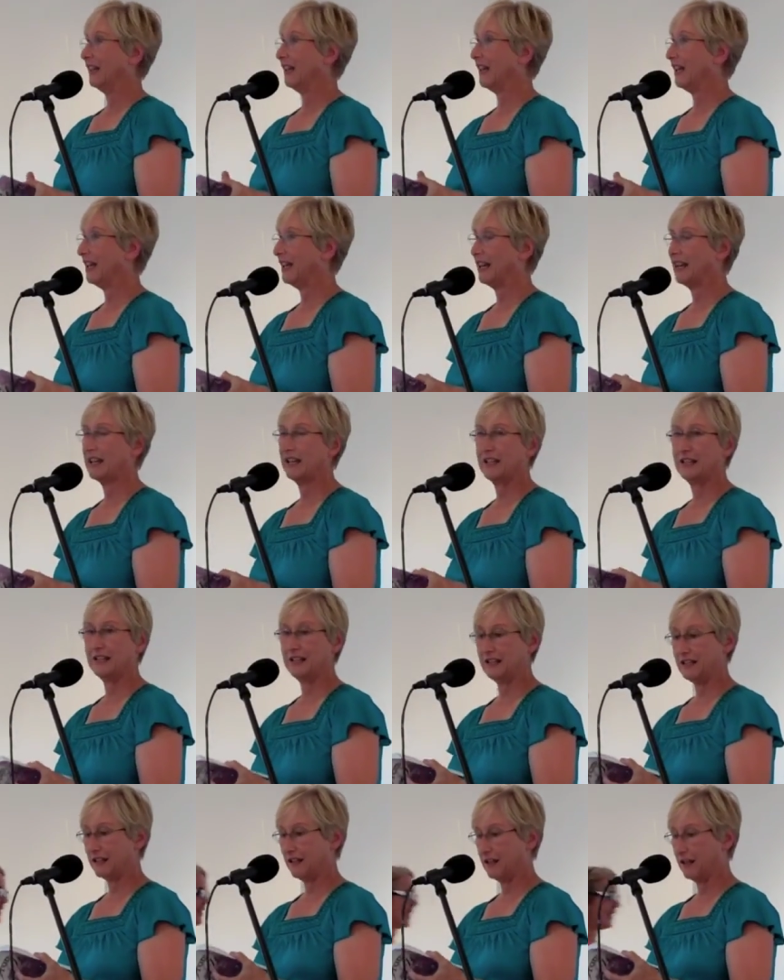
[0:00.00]

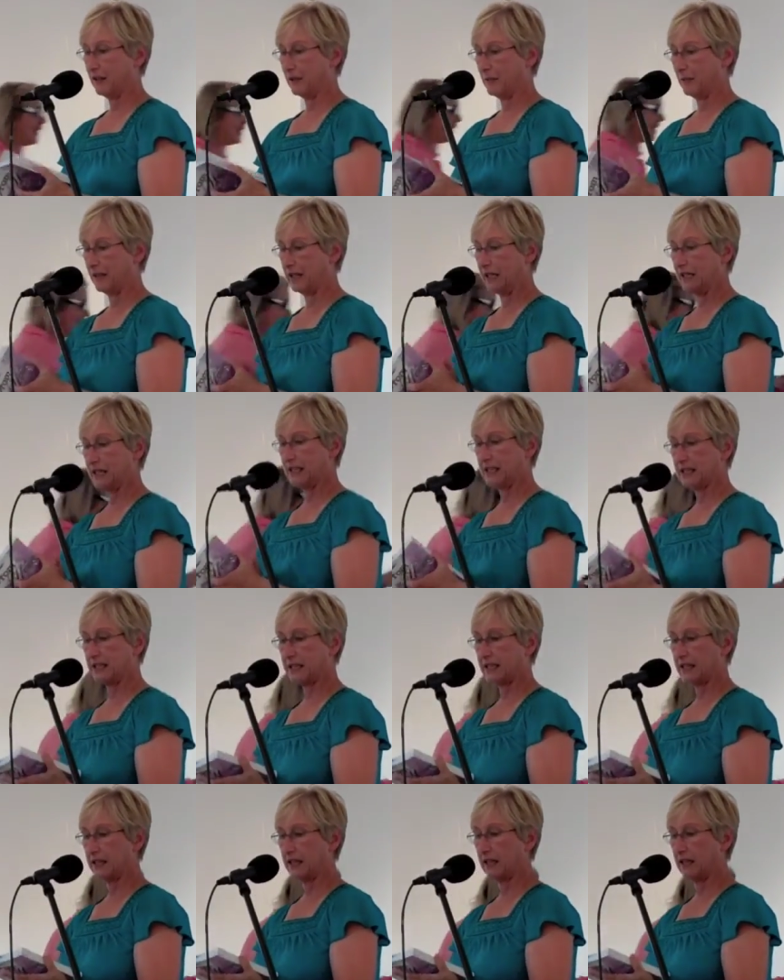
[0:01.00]
And
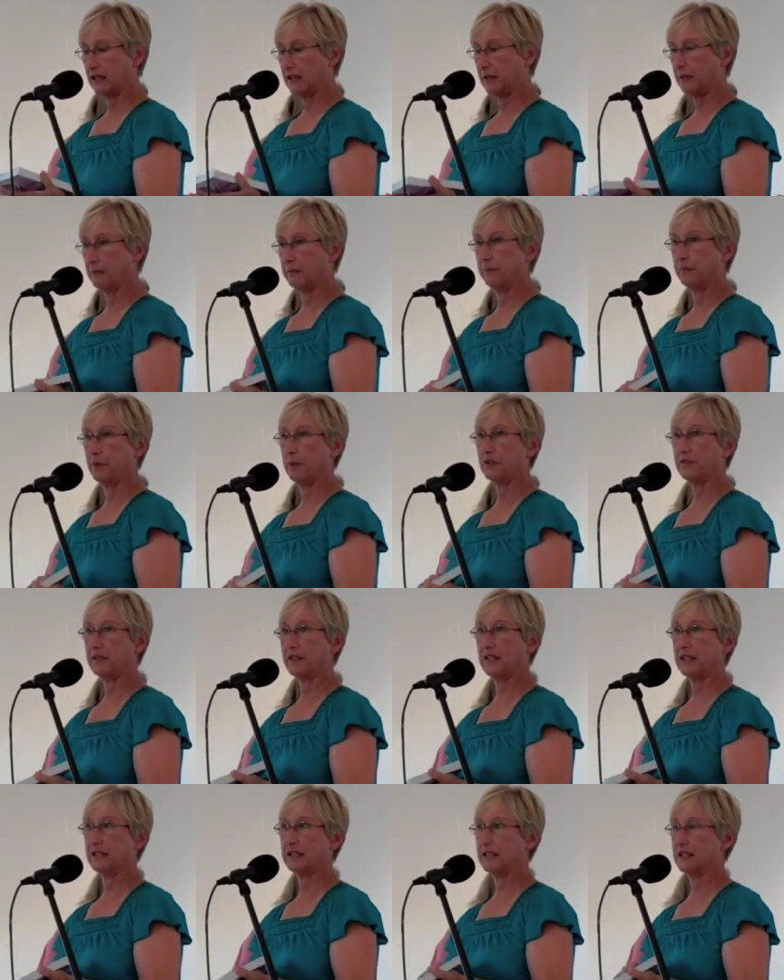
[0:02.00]
it's a book
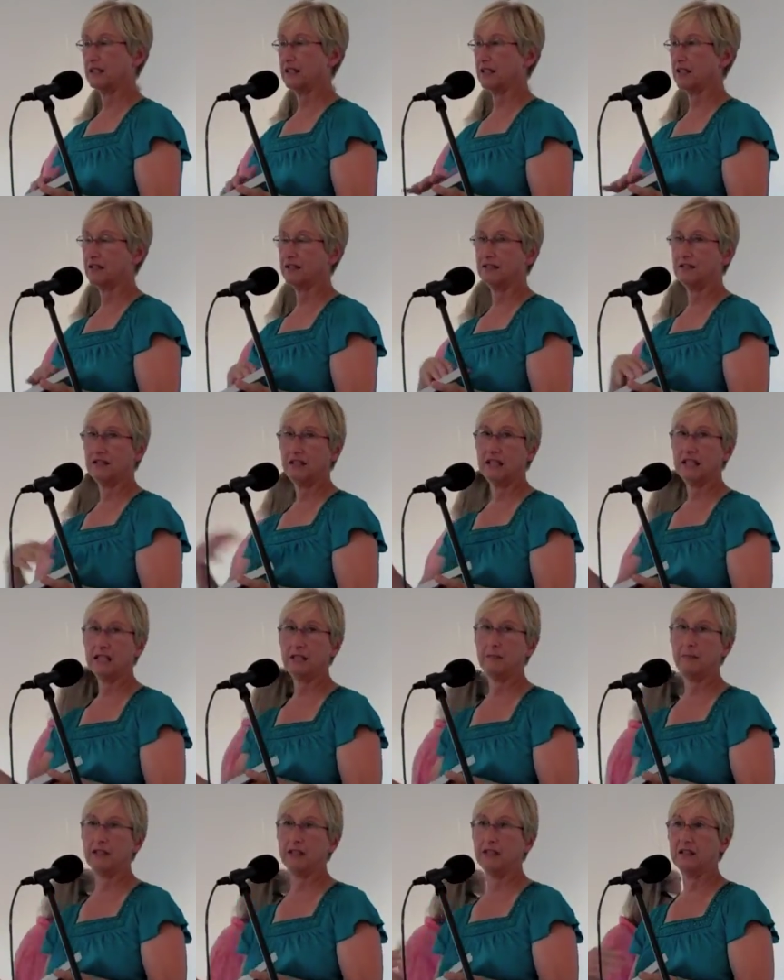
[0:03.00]
that has
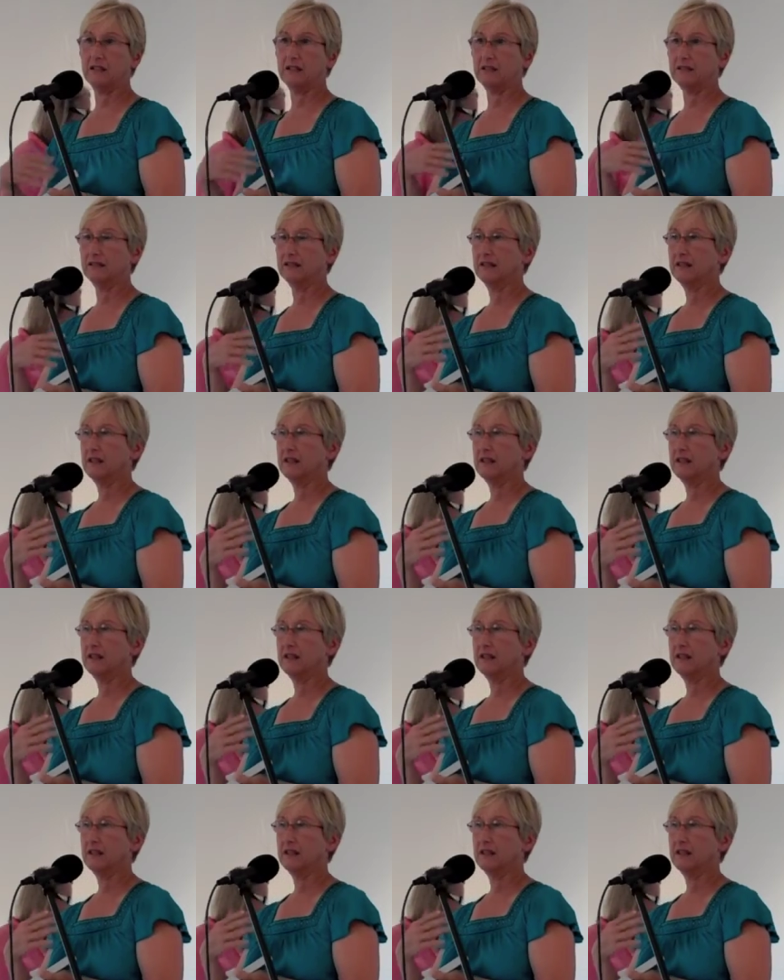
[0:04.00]
been